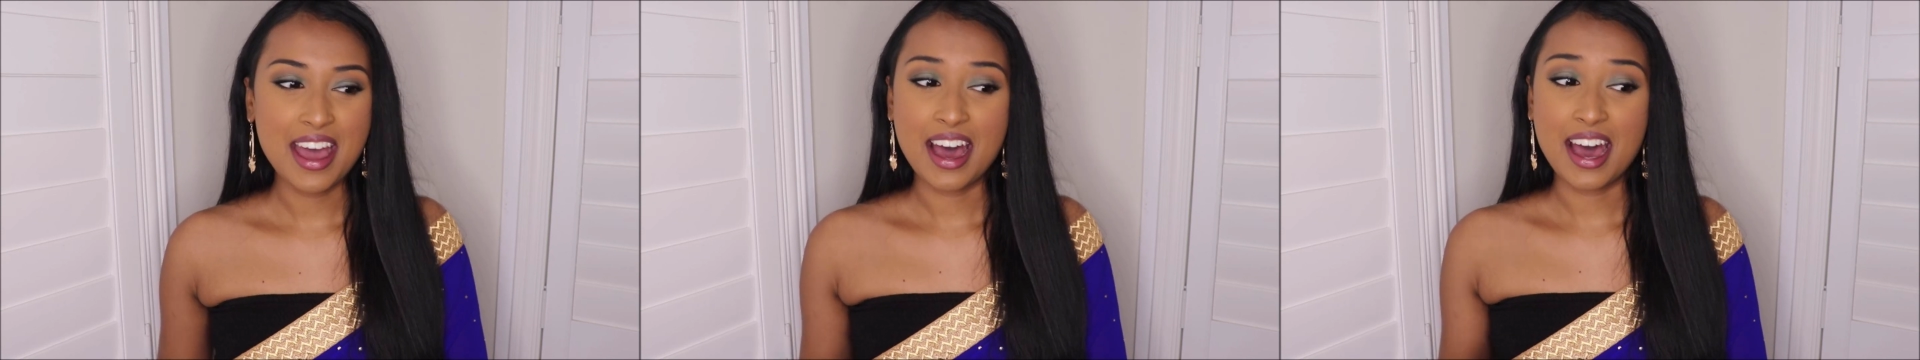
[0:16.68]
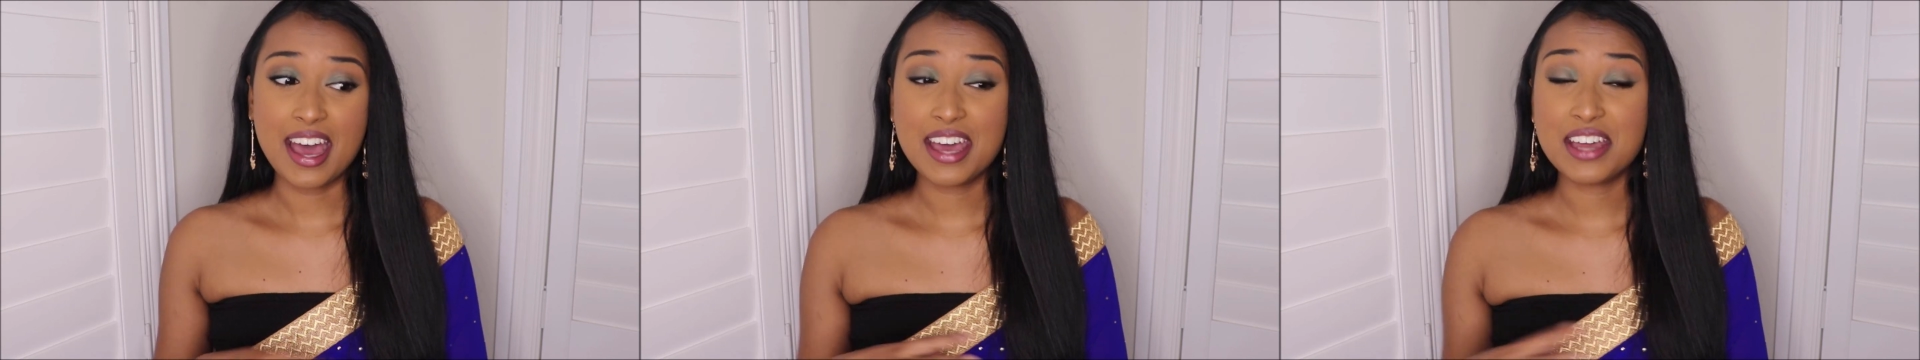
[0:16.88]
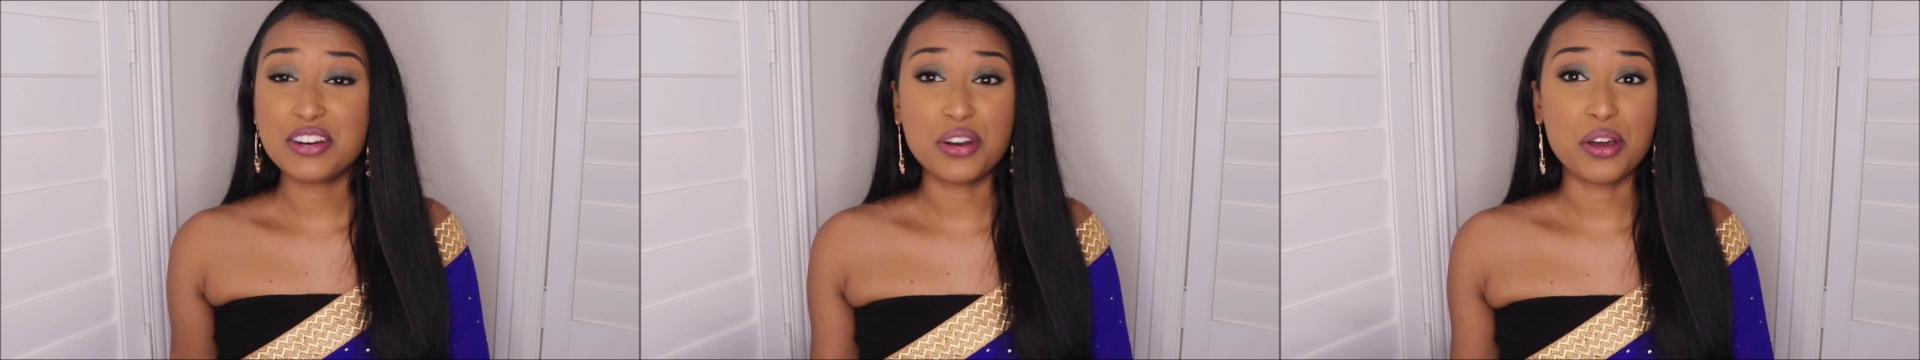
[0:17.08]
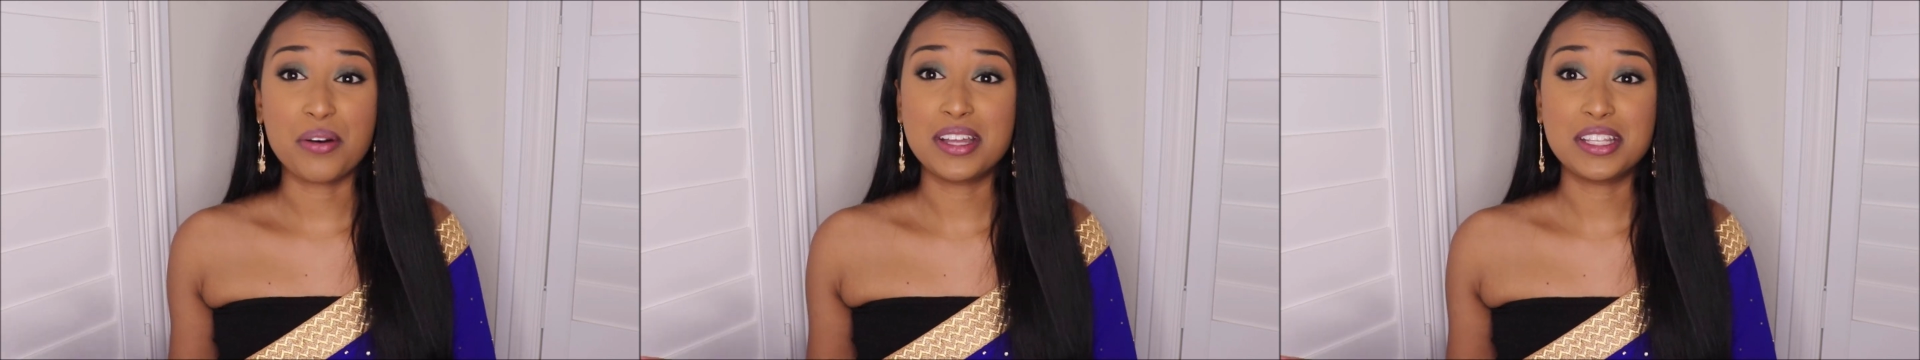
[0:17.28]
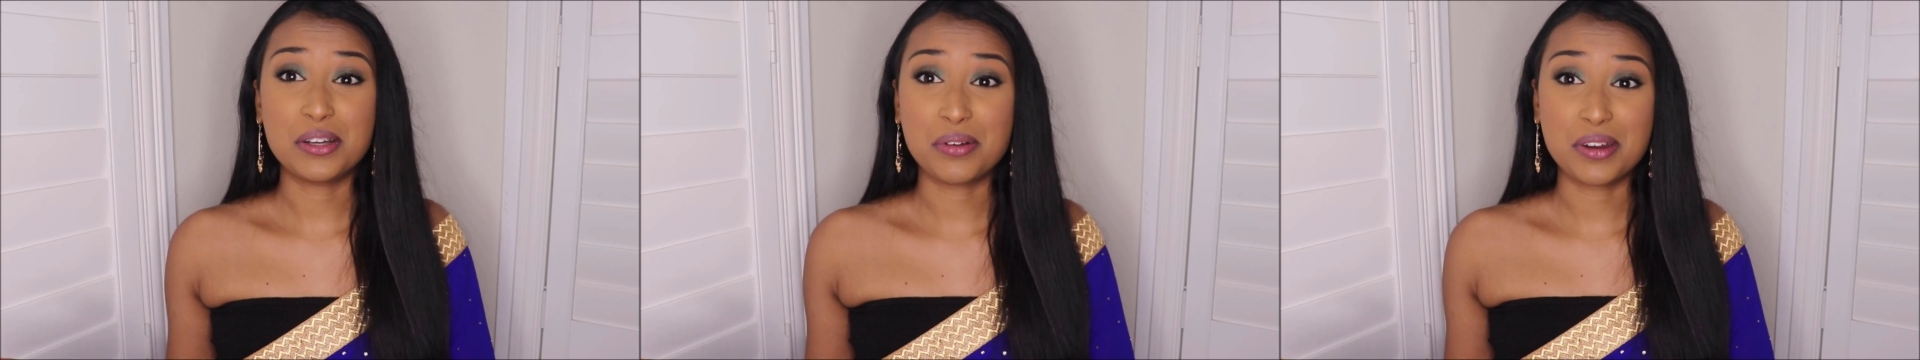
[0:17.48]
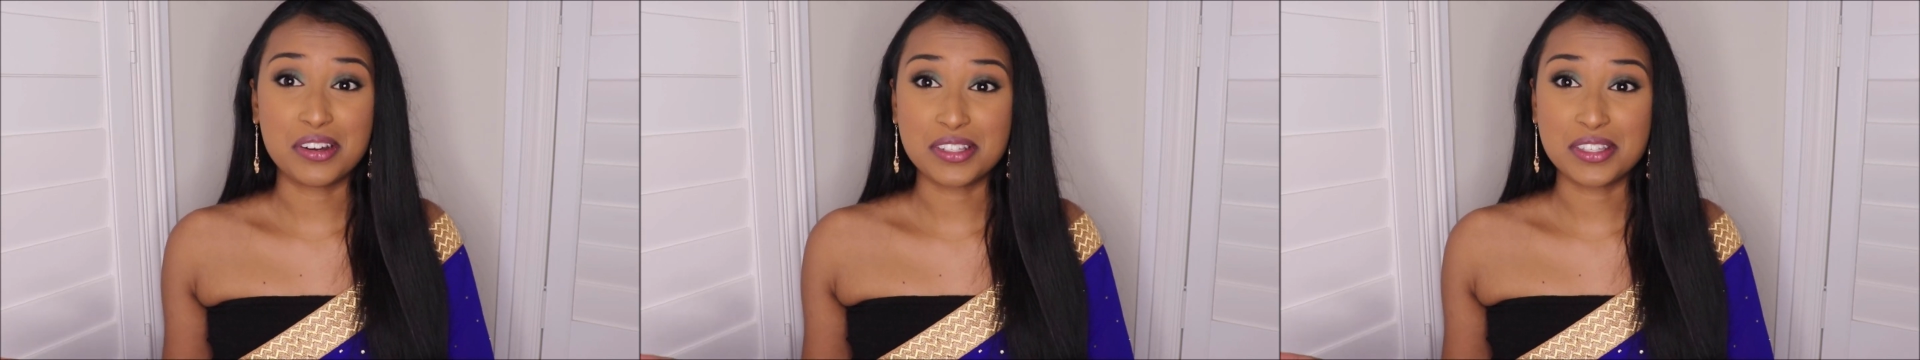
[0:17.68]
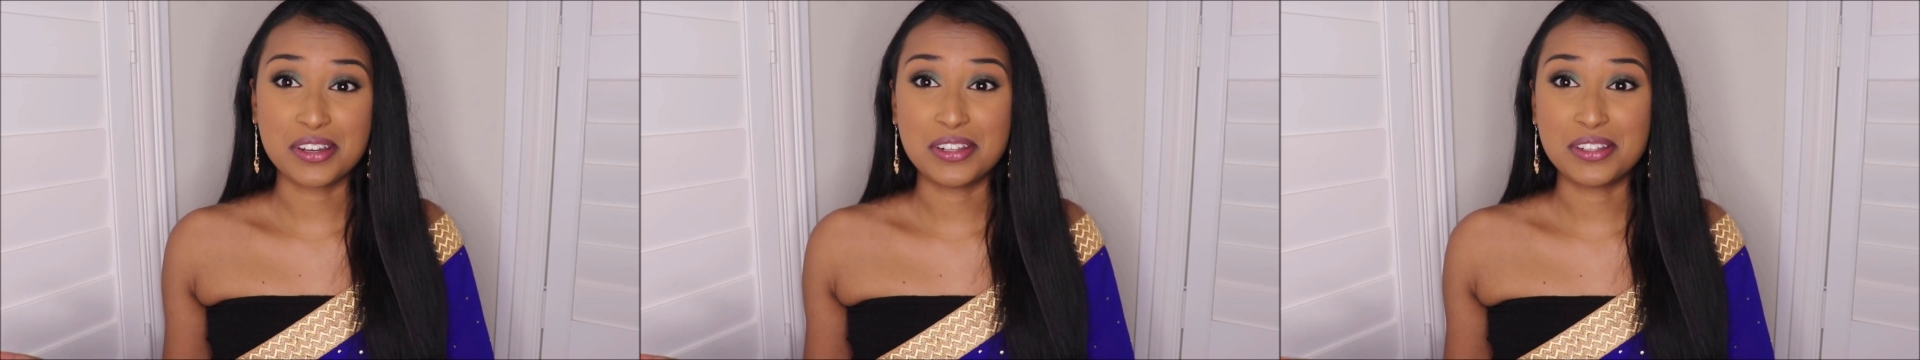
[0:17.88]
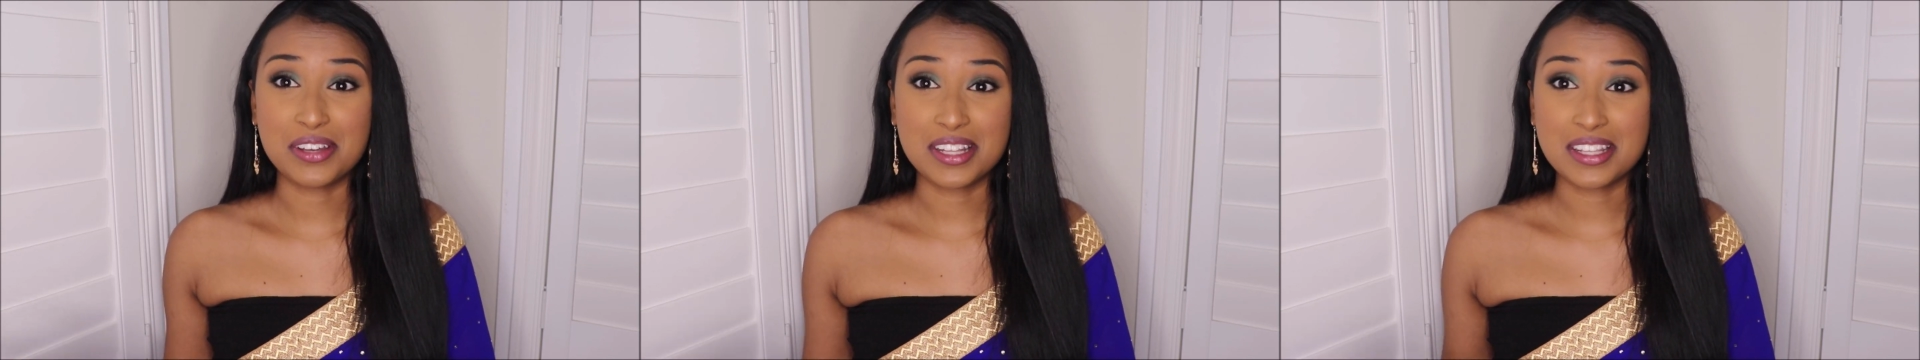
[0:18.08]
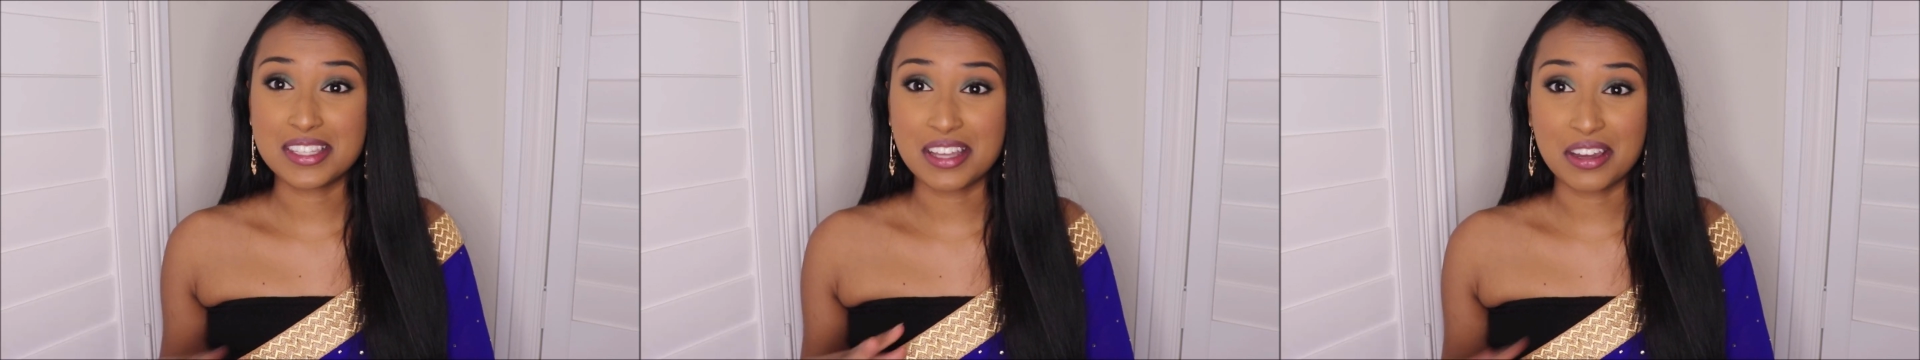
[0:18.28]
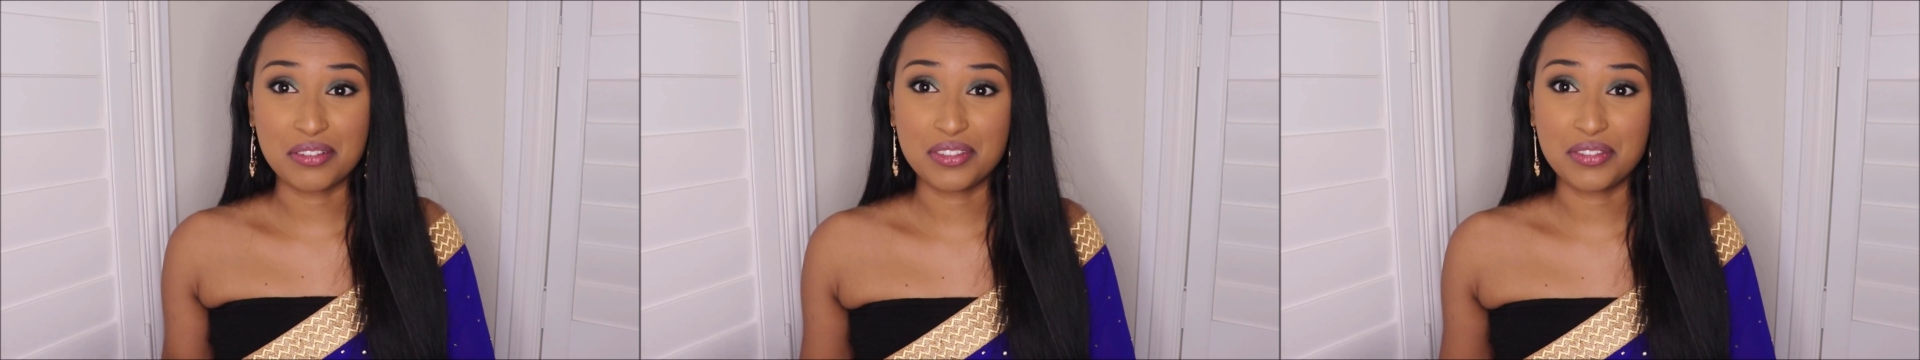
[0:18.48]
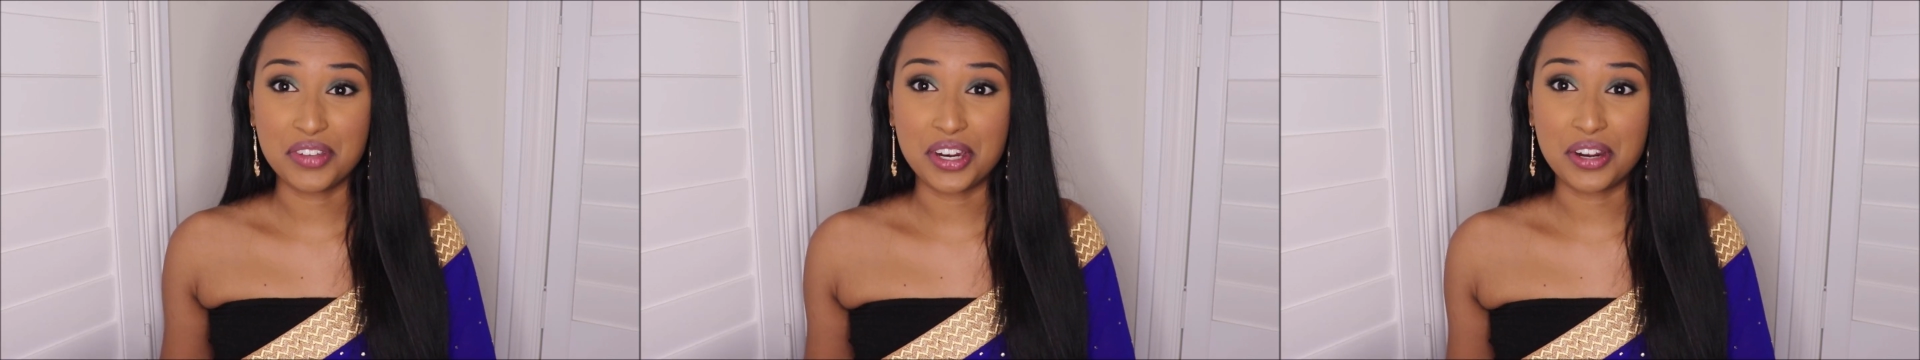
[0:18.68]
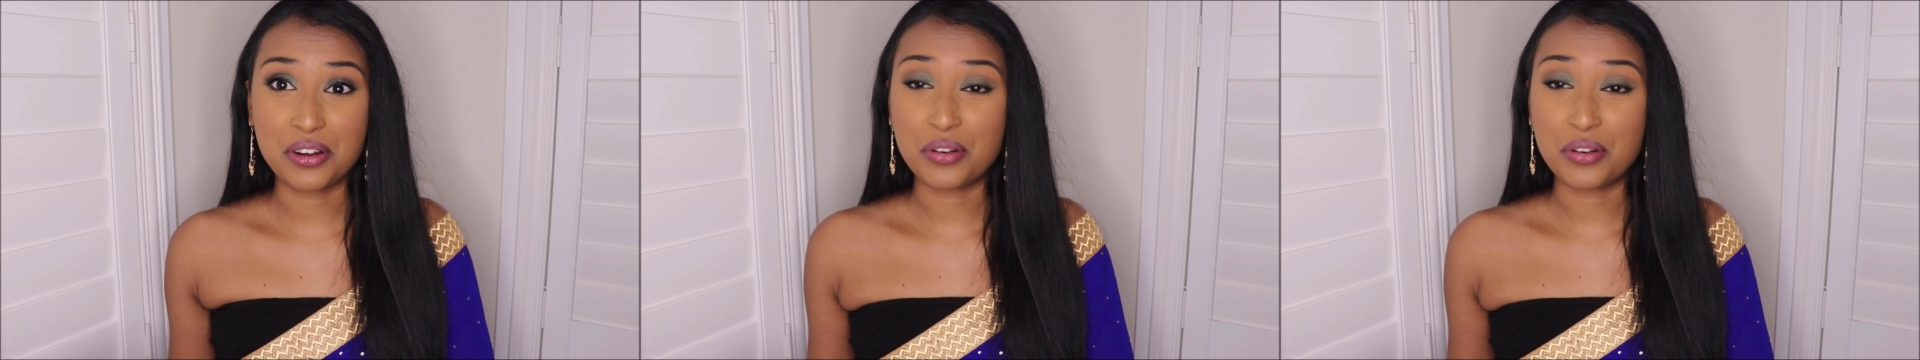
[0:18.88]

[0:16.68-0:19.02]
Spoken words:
I had no idea what I was going to do at the start of the video,